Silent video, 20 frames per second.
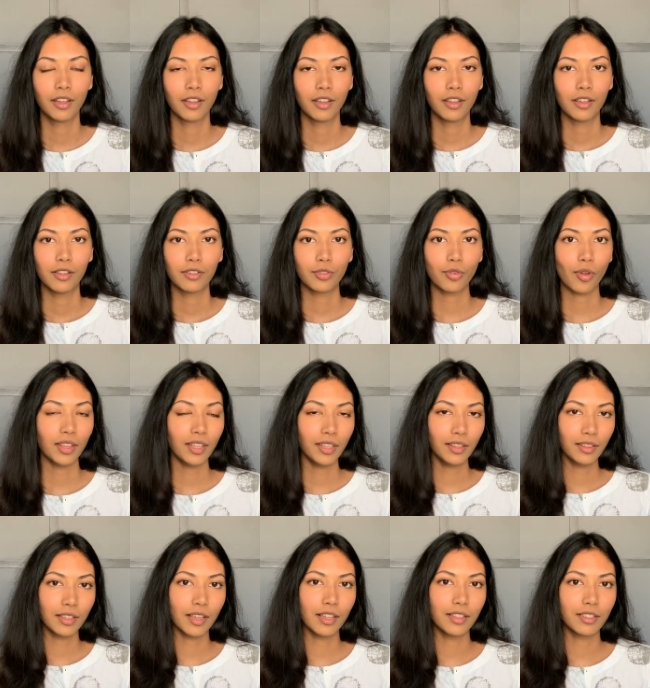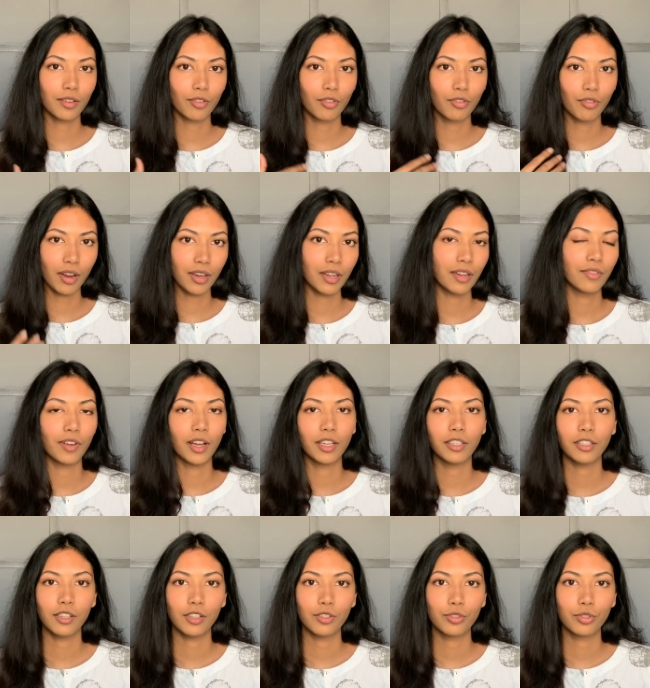So, I think it's a great
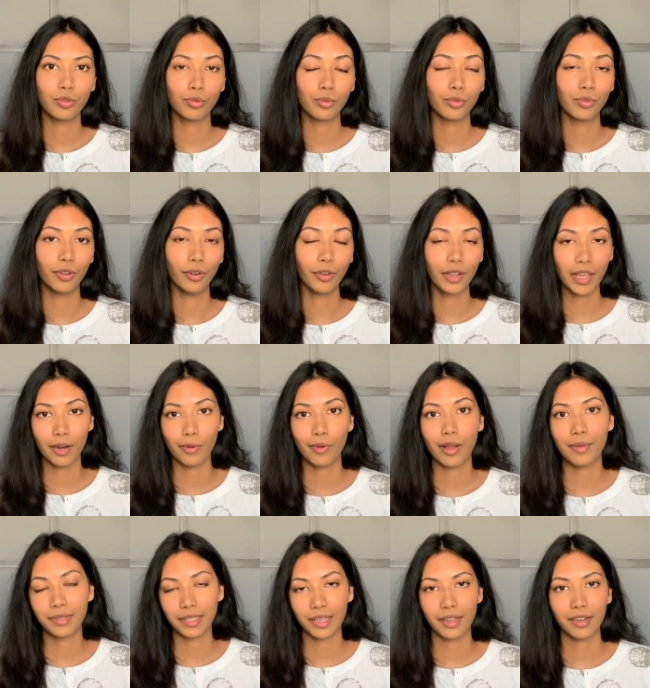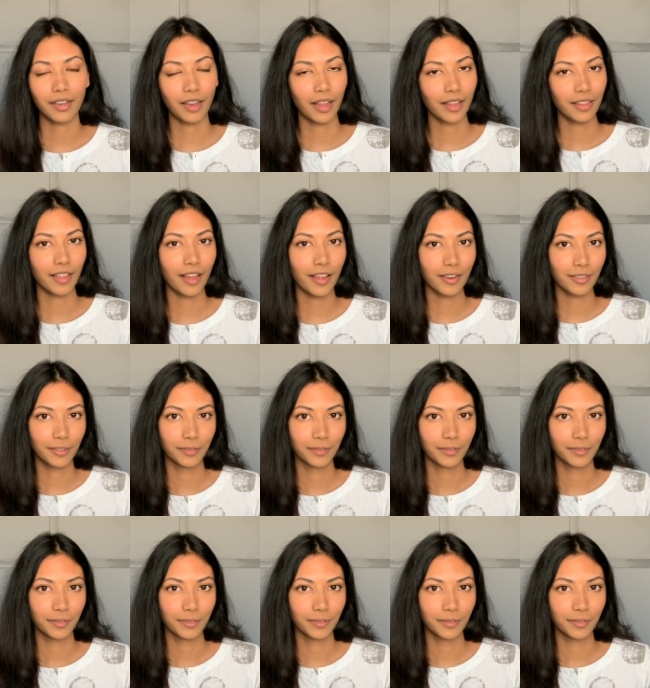advantage to look at a website like that.